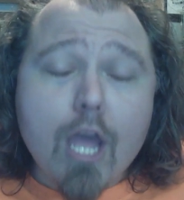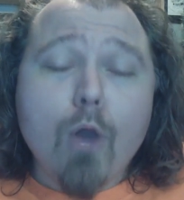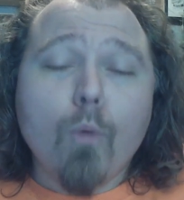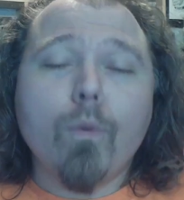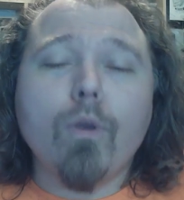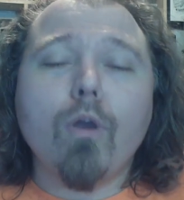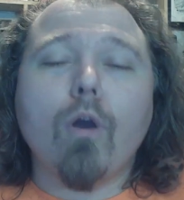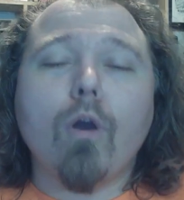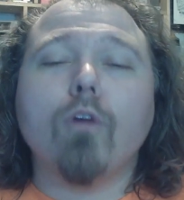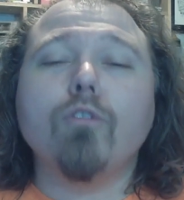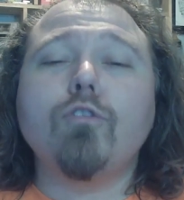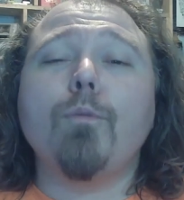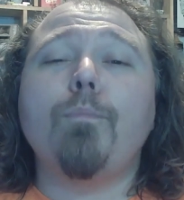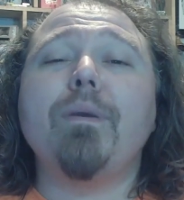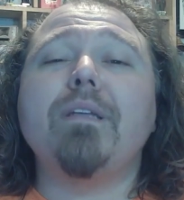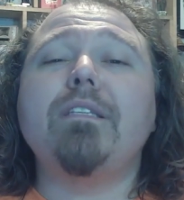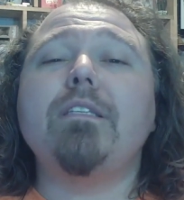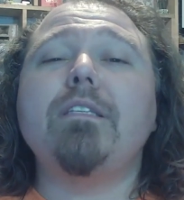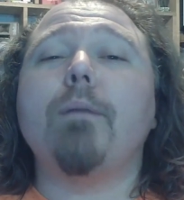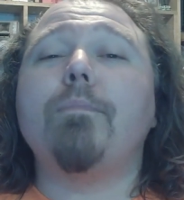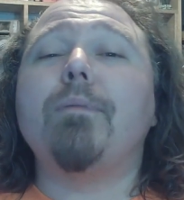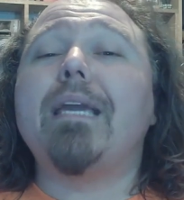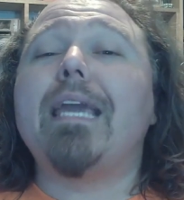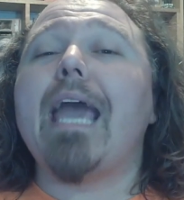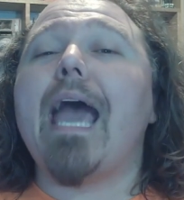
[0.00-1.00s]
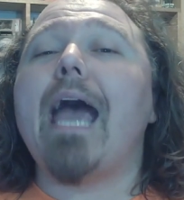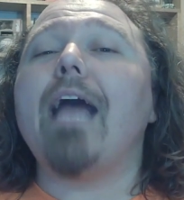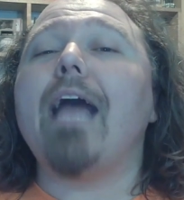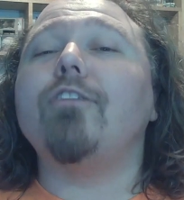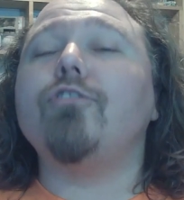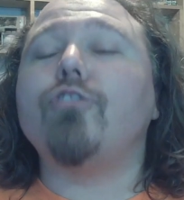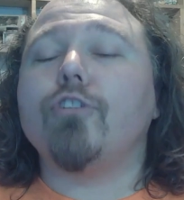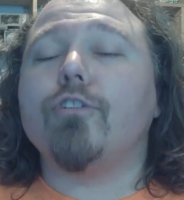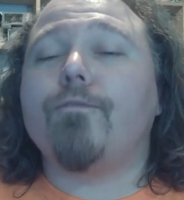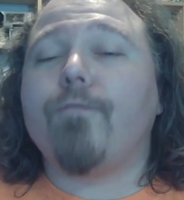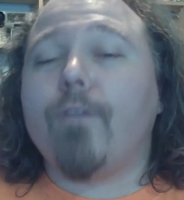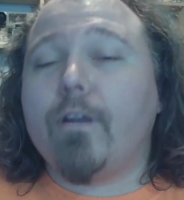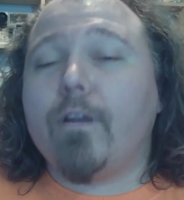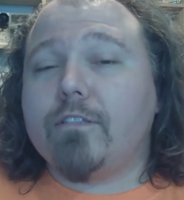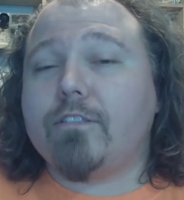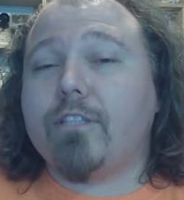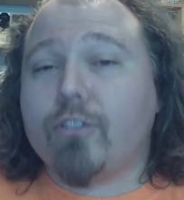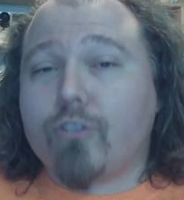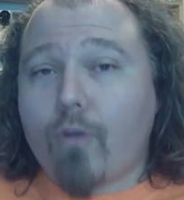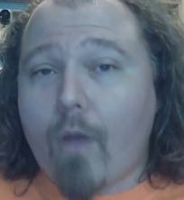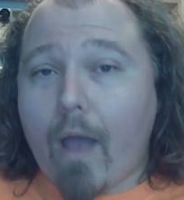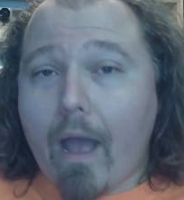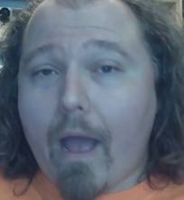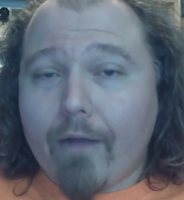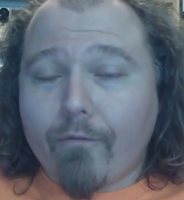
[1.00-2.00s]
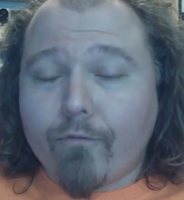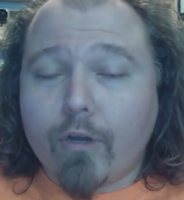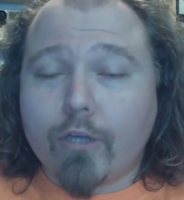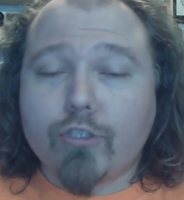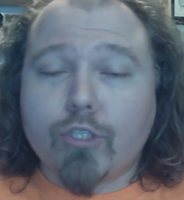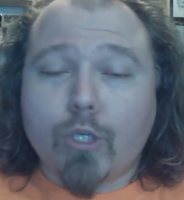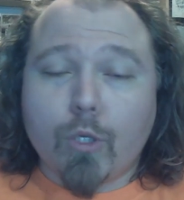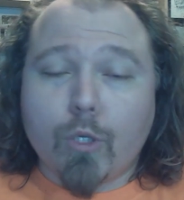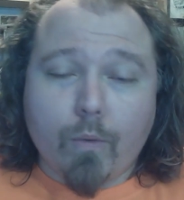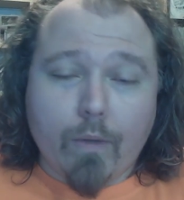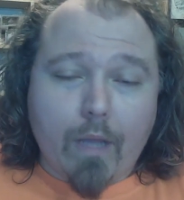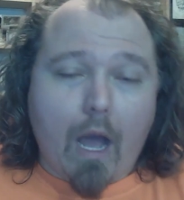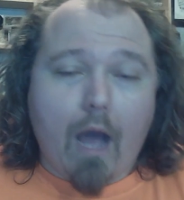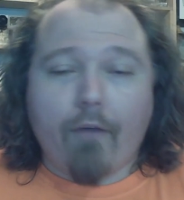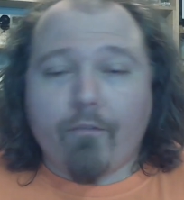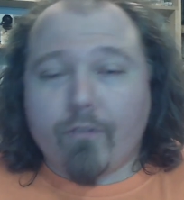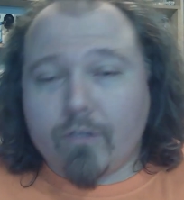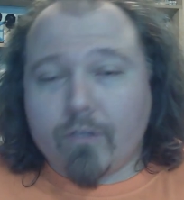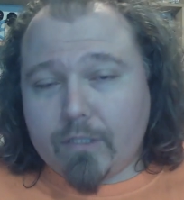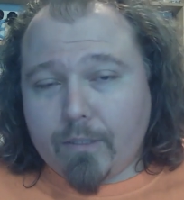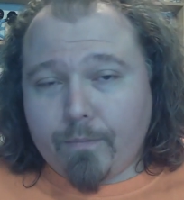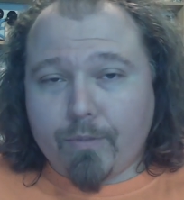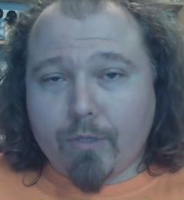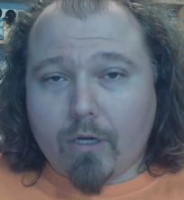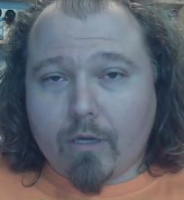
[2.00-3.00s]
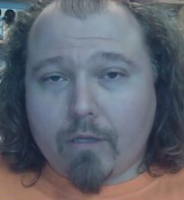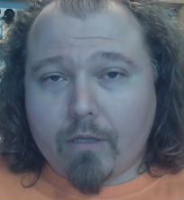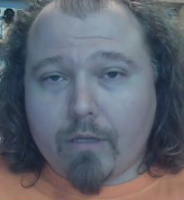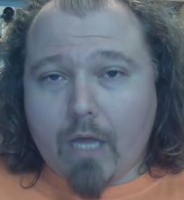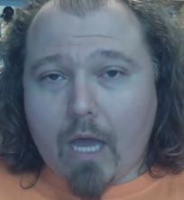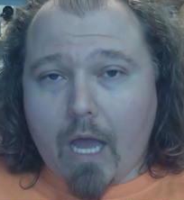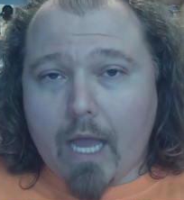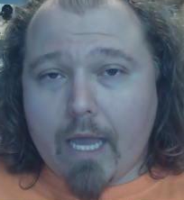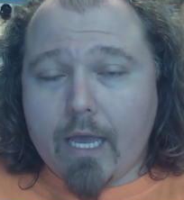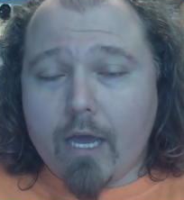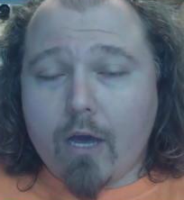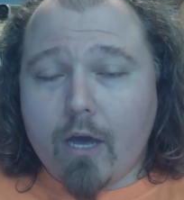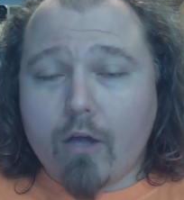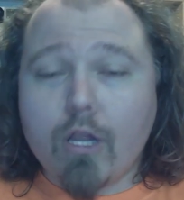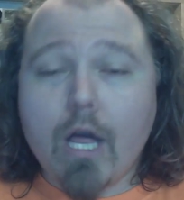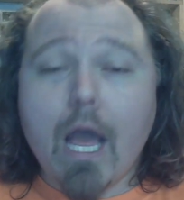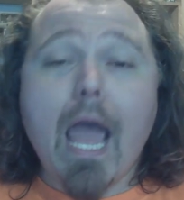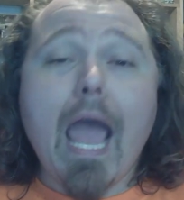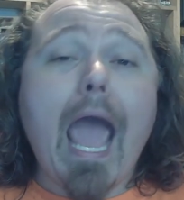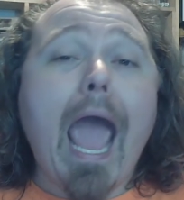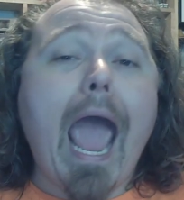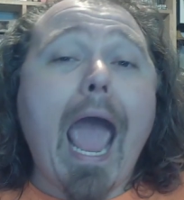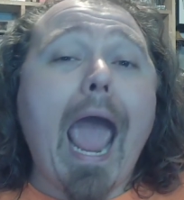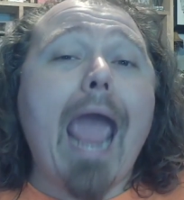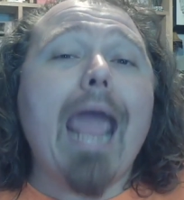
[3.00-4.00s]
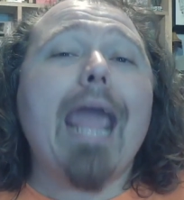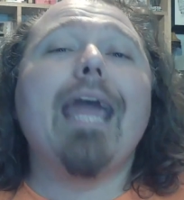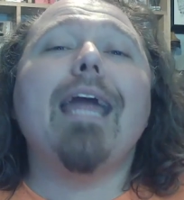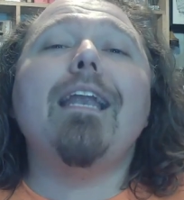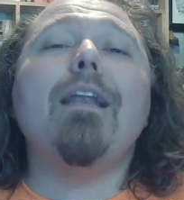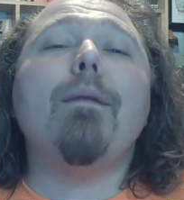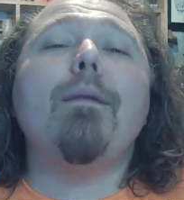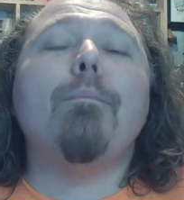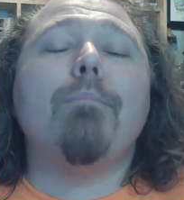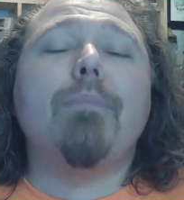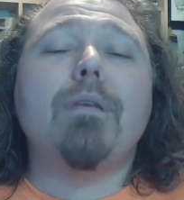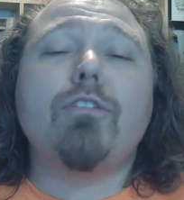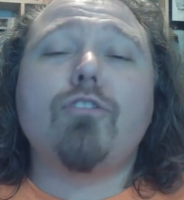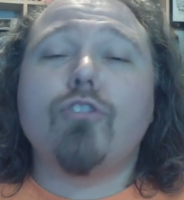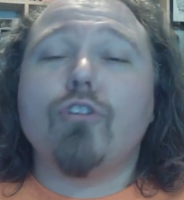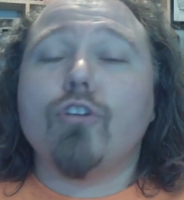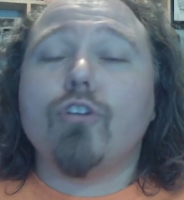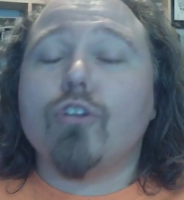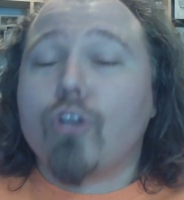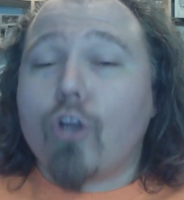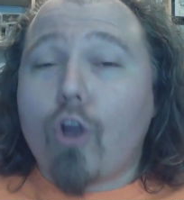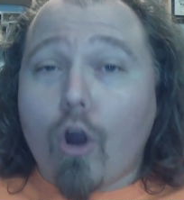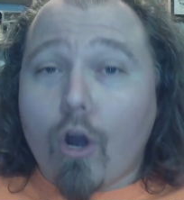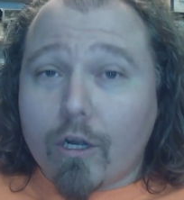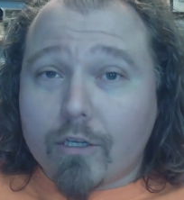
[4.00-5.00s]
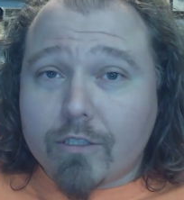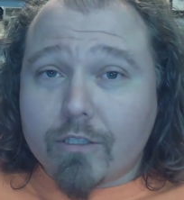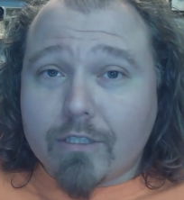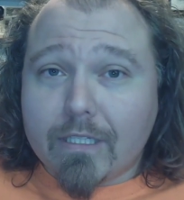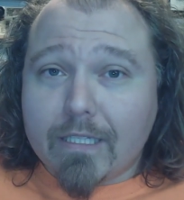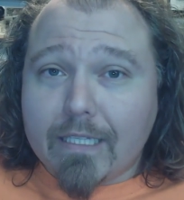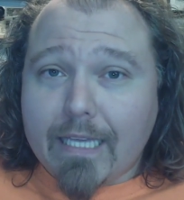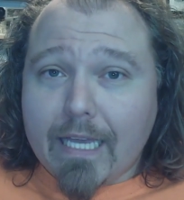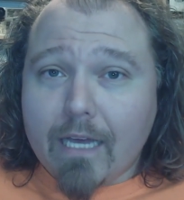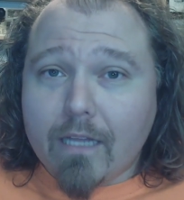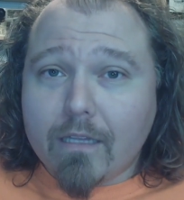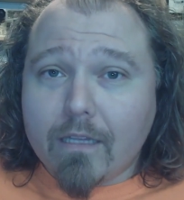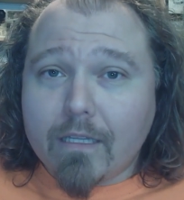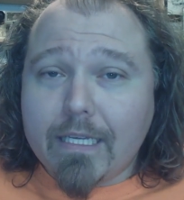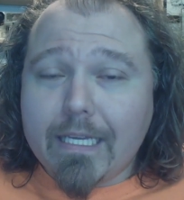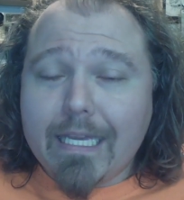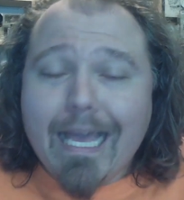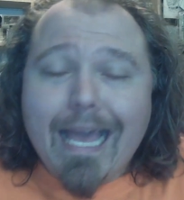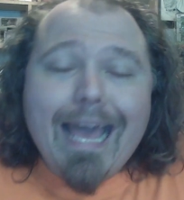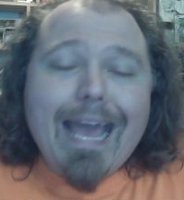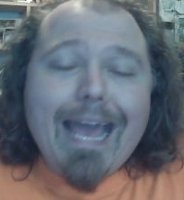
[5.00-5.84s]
We also picked up catchers Francisco Alvarez, who we obviously put on the IL, and Mr. Carson Kelly.